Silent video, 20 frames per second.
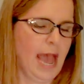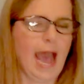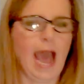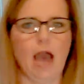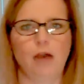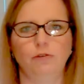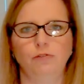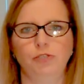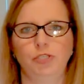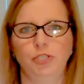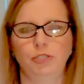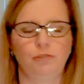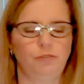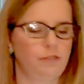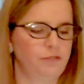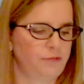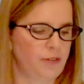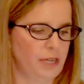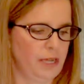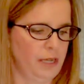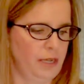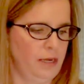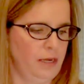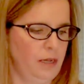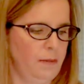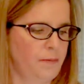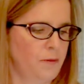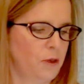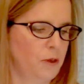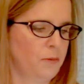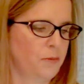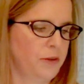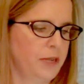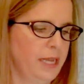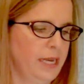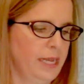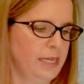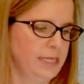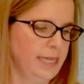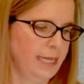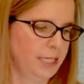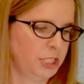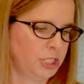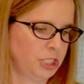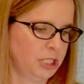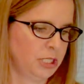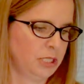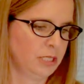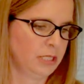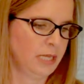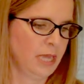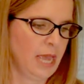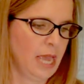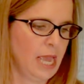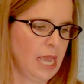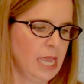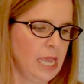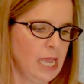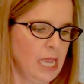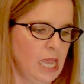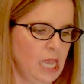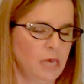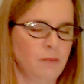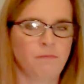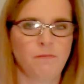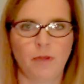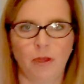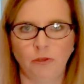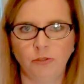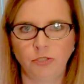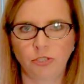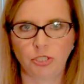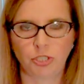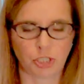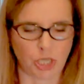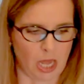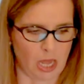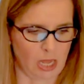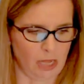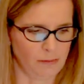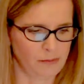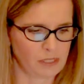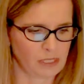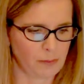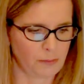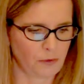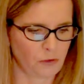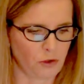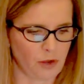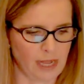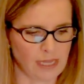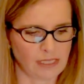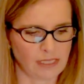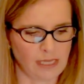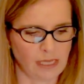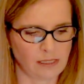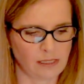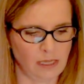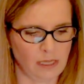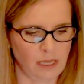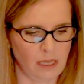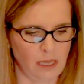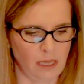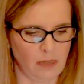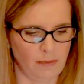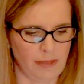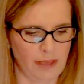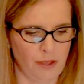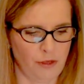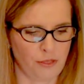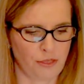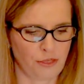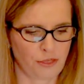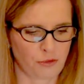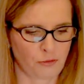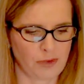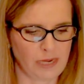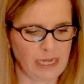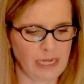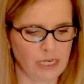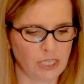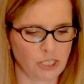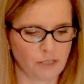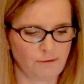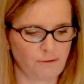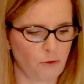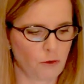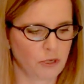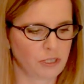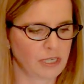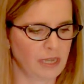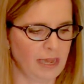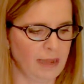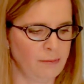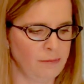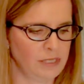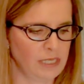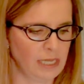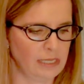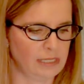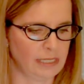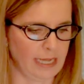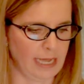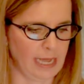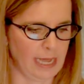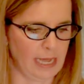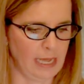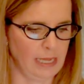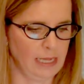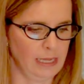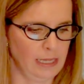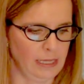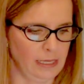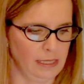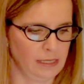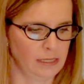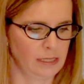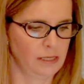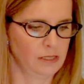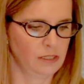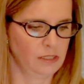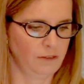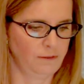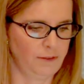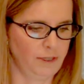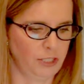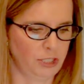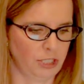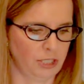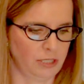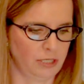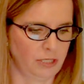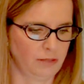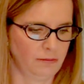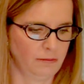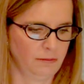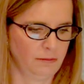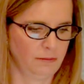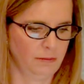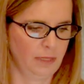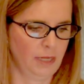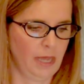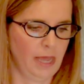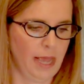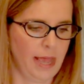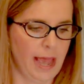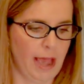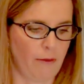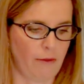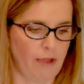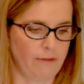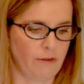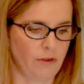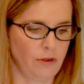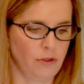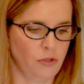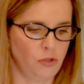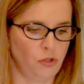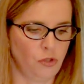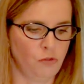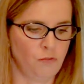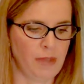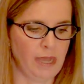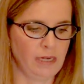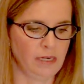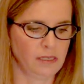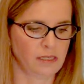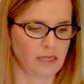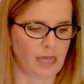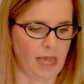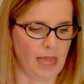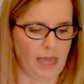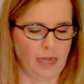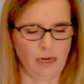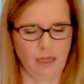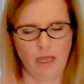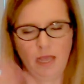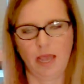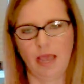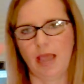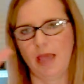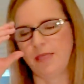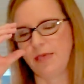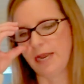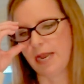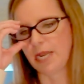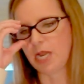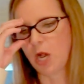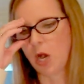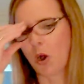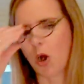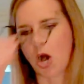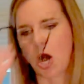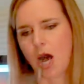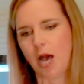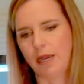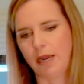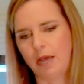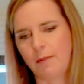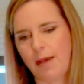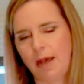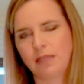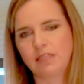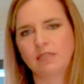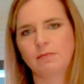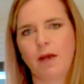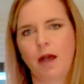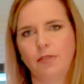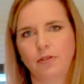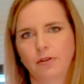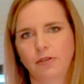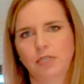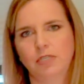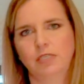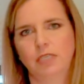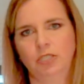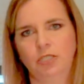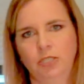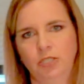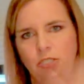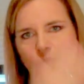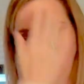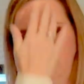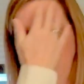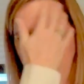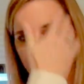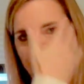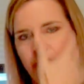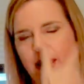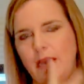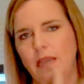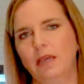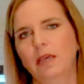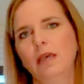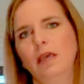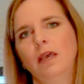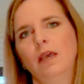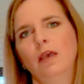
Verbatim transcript: How do you define appropriate attention? In most jobs, processing email three to four times a day is sufficient. However, you may decide, and then I go on about some other decisions that you can make.